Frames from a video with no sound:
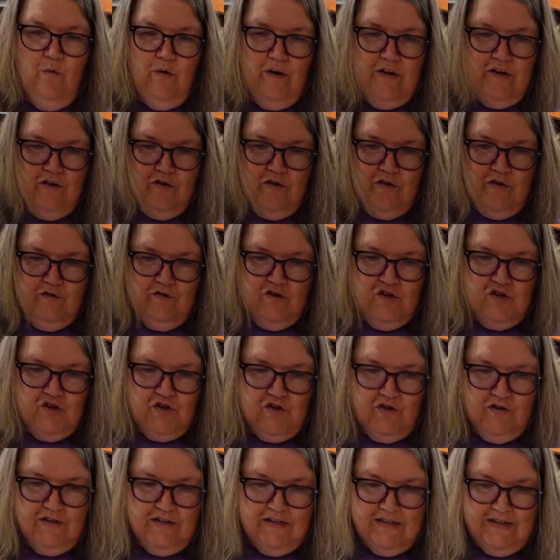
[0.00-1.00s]
when you use
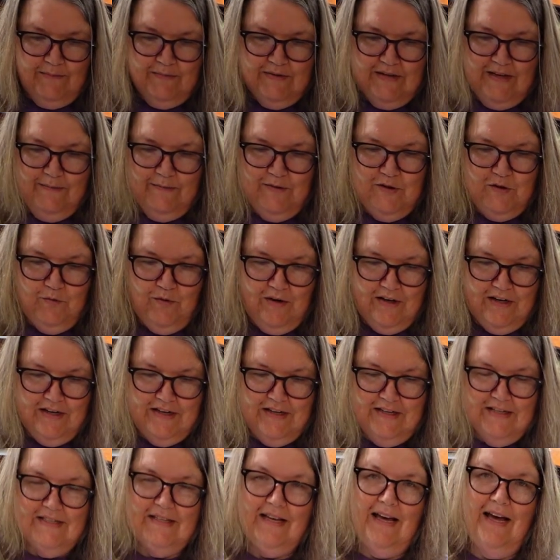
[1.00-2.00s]
shirts, sometimes you want to
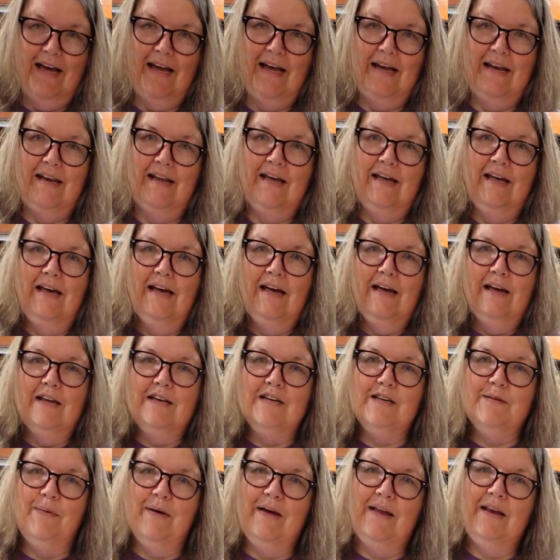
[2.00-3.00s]
decide,
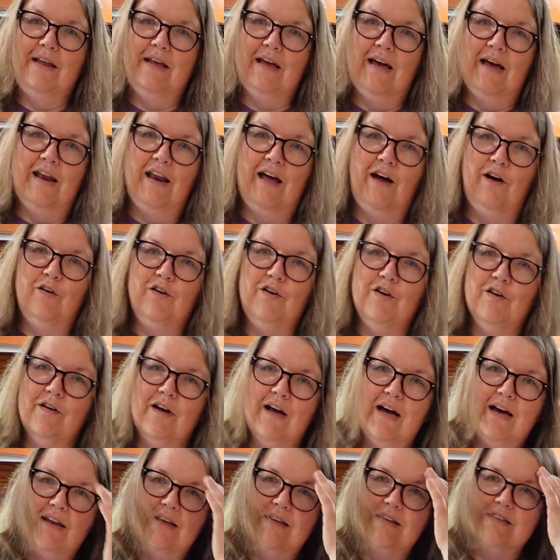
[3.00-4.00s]
depending on how you're
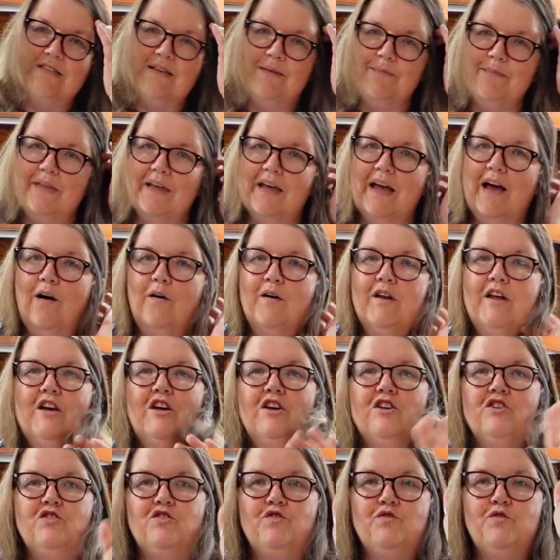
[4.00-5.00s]
cutting something out,
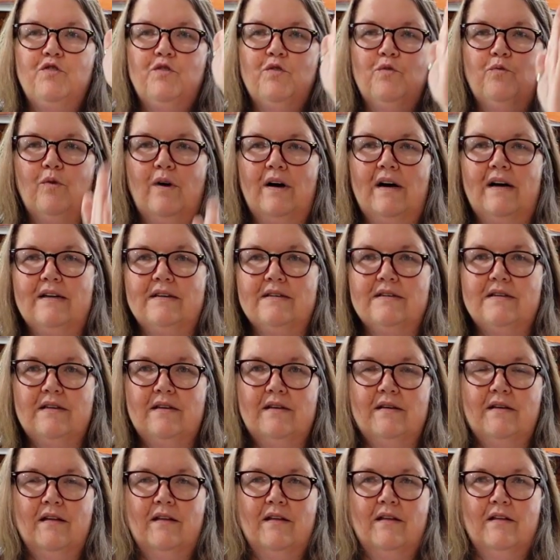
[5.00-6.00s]
do you want
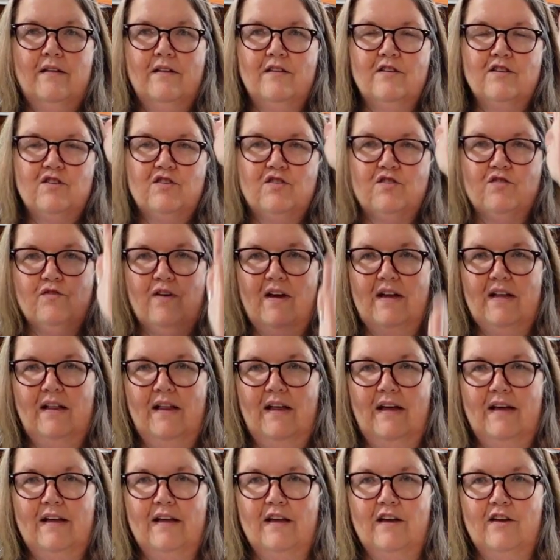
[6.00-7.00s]
straight
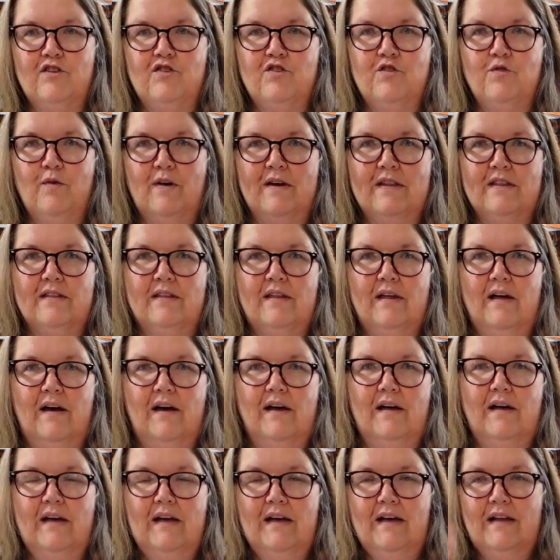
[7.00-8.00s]
line, do you want
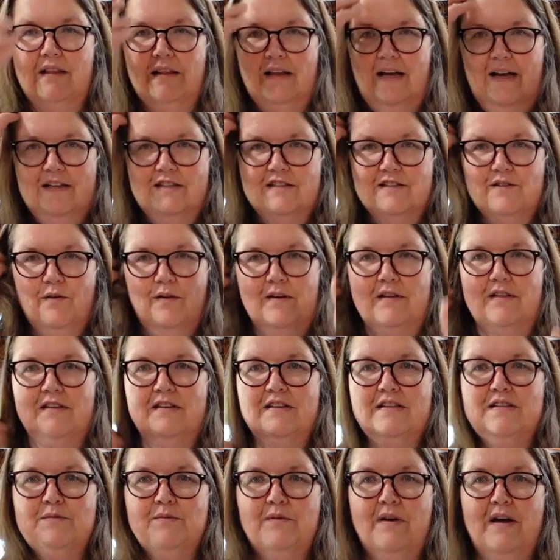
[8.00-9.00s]
the lines going
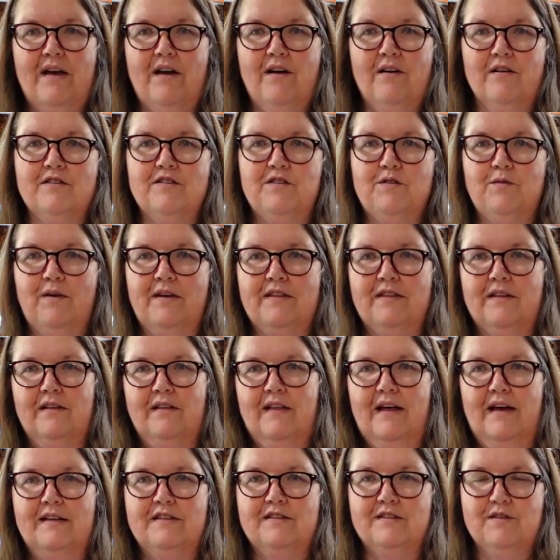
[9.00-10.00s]
this way, or do you want the
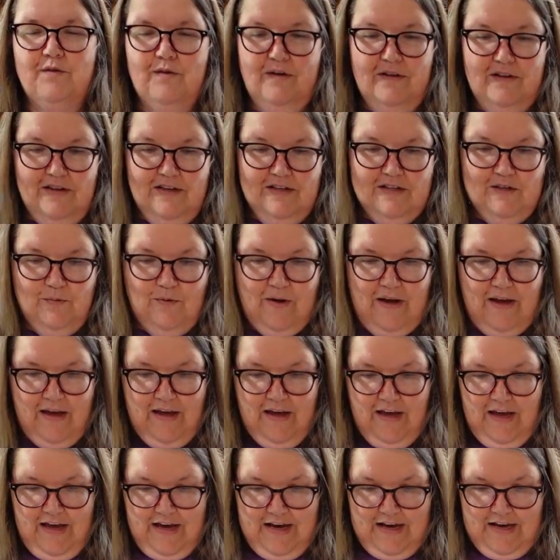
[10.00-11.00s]
lines going this way?
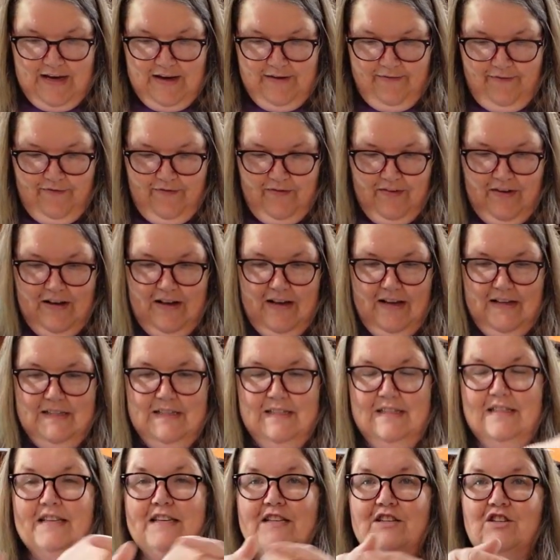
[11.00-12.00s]

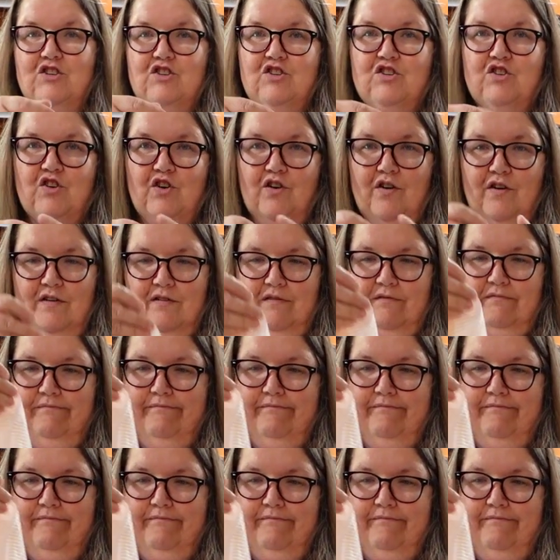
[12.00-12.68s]
Because this shirt